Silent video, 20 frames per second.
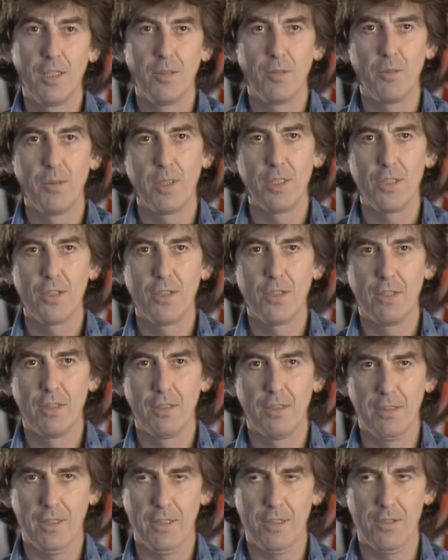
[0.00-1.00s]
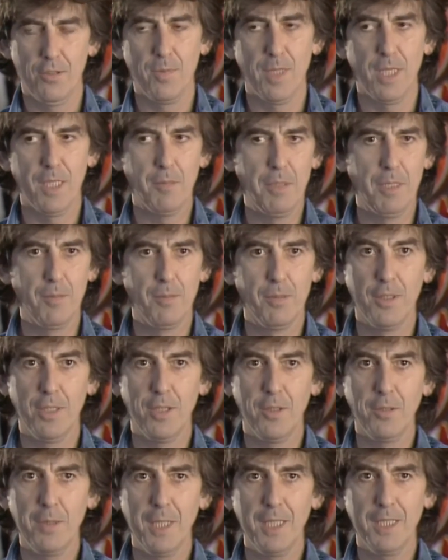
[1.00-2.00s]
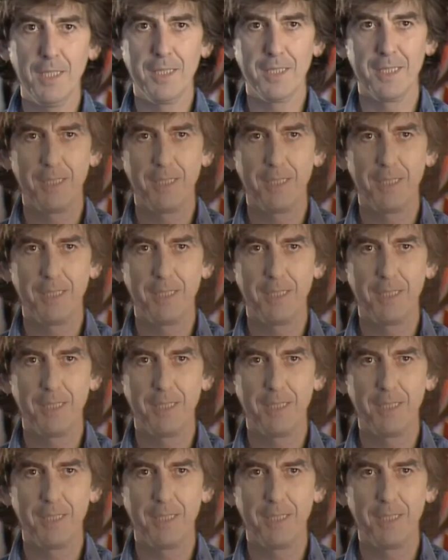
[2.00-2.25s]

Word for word: which not too many people know about.